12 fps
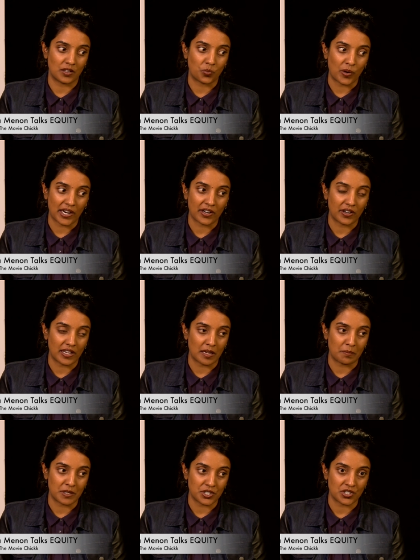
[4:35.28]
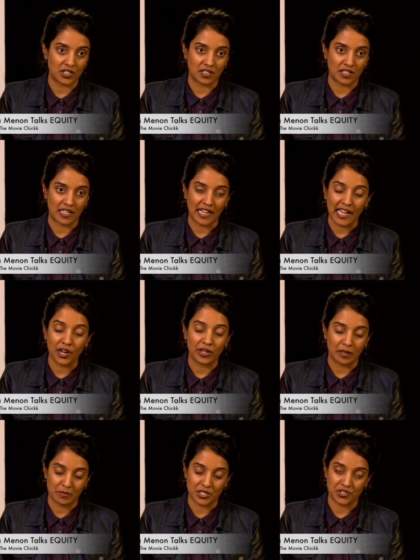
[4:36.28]
where ambition and how
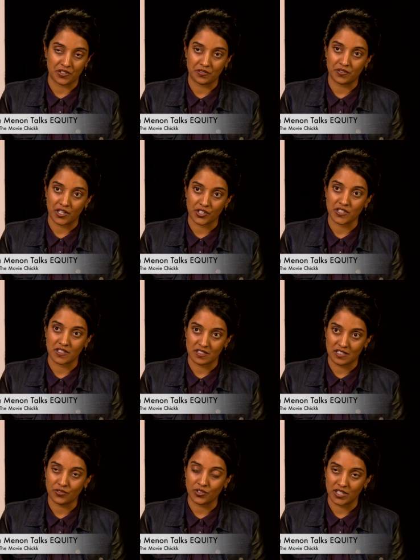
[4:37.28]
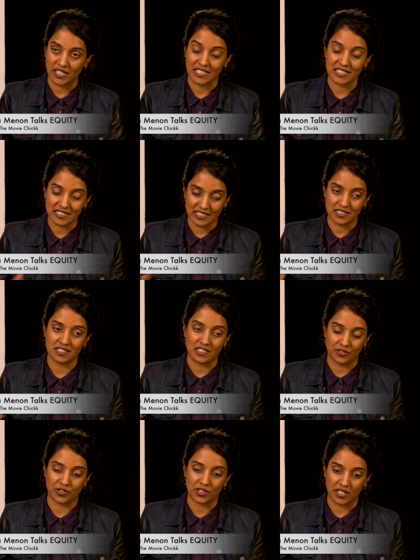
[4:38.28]
ambition functions differently and sits
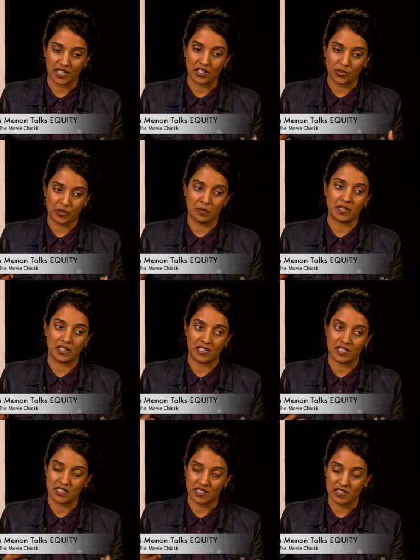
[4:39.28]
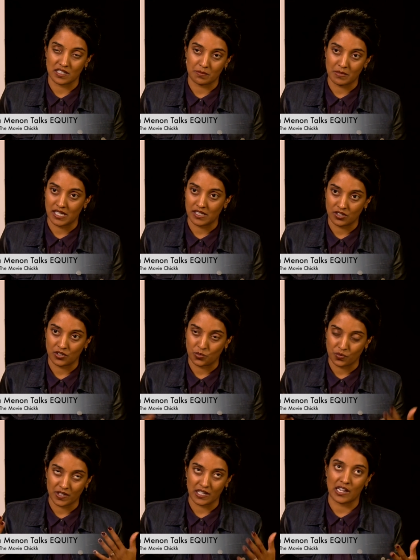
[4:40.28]
differently on women than it does on men, or
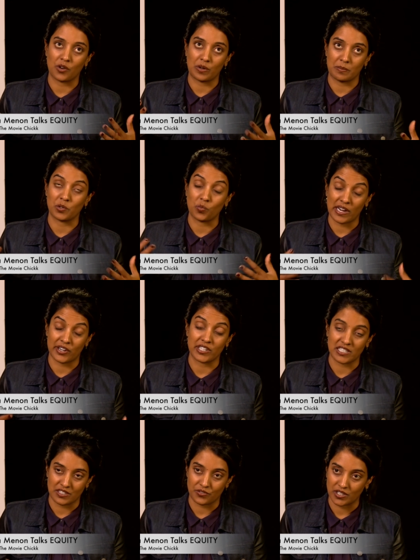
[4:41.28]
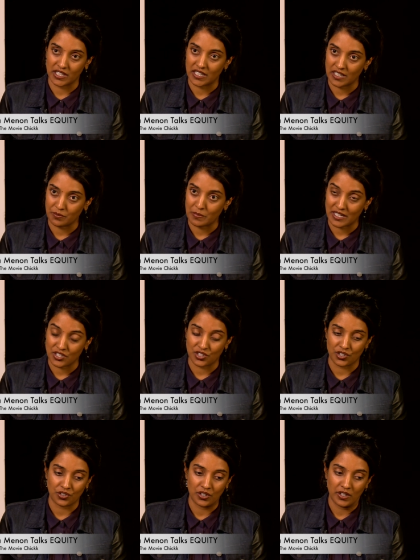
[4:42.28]
how women wear it differently than men
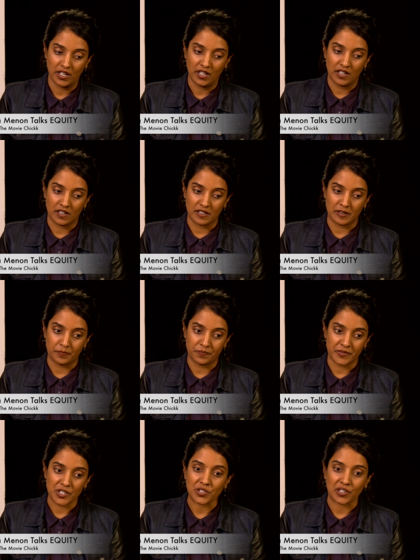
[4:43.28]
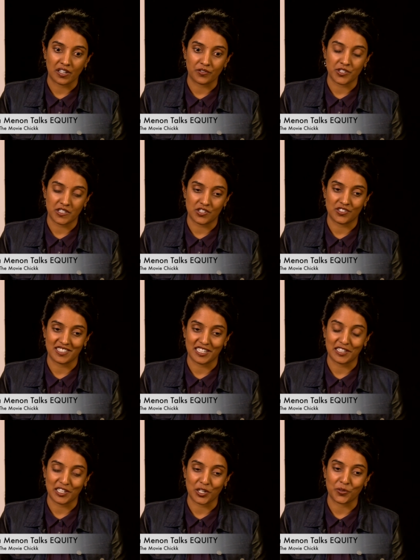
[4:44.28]
do. These are conversations that I
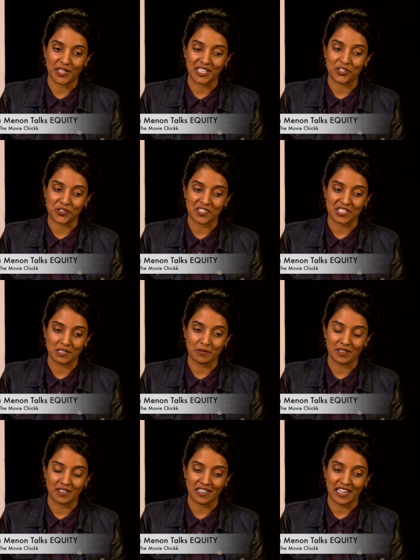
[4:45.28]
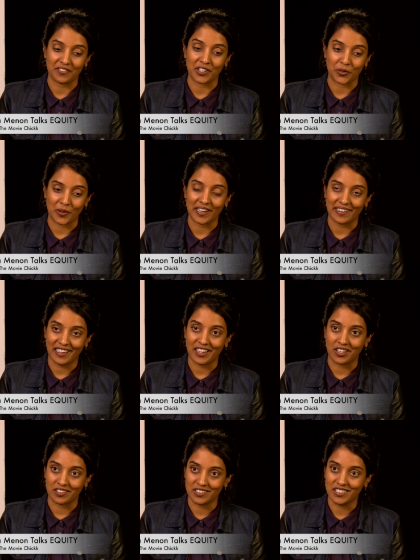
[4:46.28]
think are really interesting to be having right
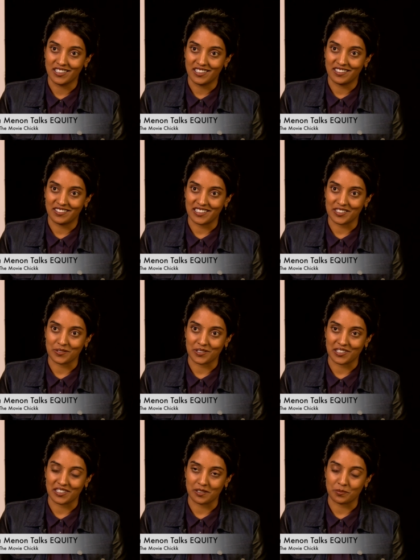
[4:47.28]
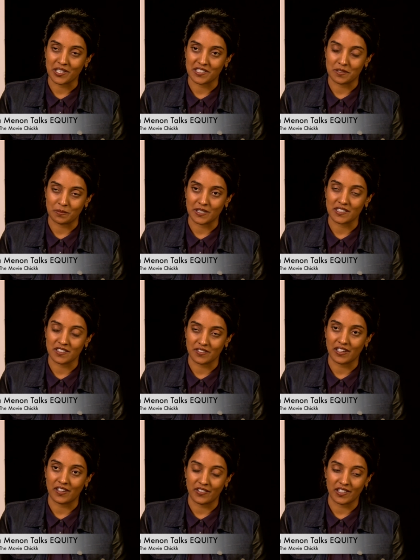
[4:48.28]
now, as we're on the precipice of
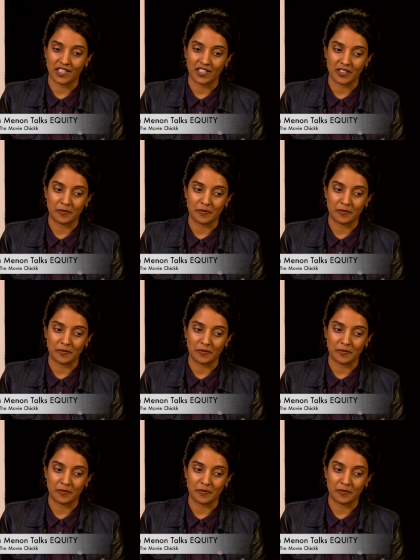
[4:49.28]
having